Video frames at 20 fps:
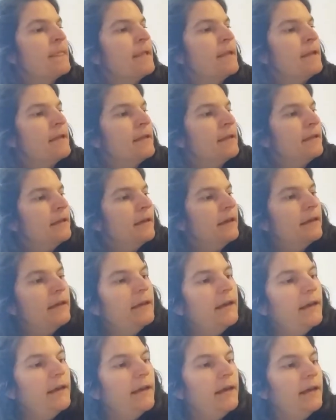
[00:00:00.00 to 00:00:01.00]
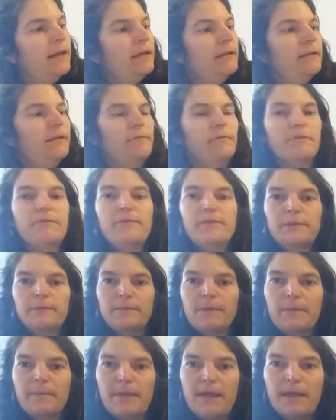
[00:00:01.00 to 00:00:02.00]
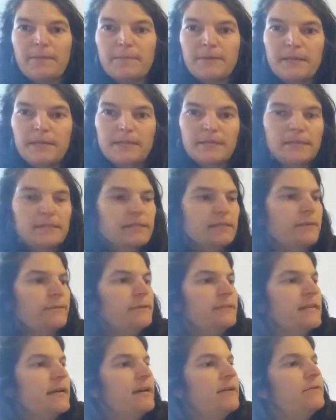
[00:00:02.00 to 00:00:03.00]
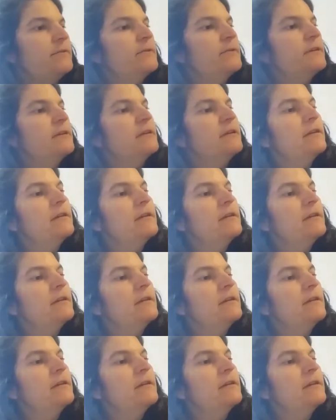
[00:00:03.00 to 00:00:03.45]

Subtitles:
I refilled my black beans because I was out.